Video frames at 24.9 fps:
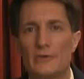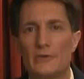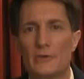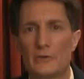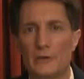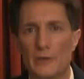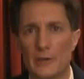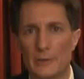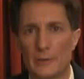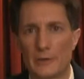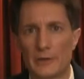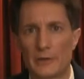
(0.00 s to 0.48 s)

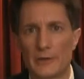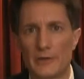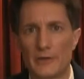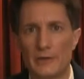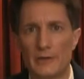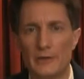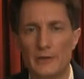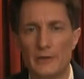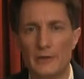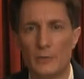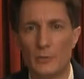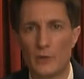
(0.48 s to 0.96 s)
of
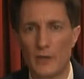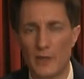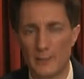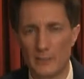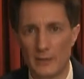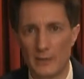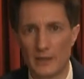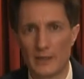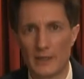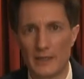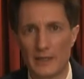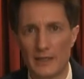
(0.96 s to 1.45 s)
liberty, we
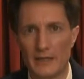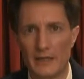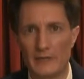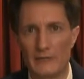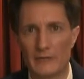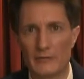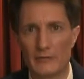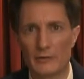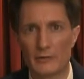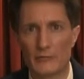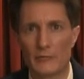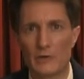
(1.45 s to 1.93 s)

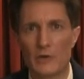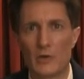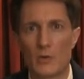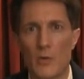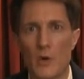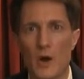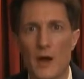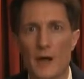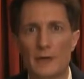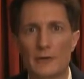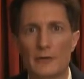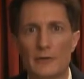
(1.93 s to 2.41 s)
believe,
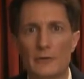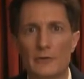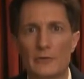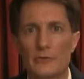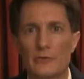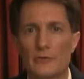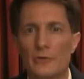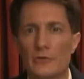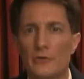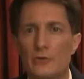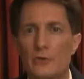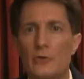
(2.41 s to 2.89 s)

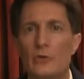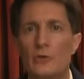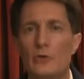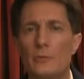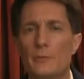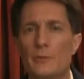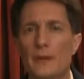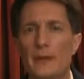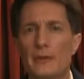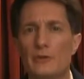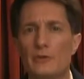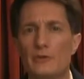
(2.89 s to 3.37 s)
requires two
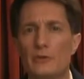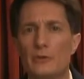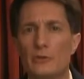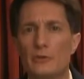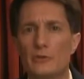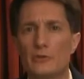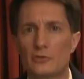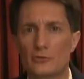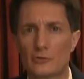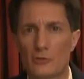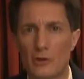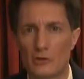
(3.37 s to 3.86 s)
major
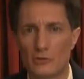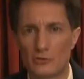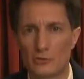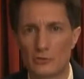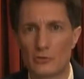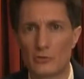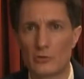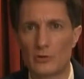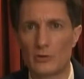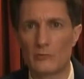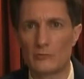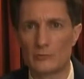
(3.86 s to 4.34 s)

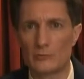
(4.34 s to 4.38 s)
structural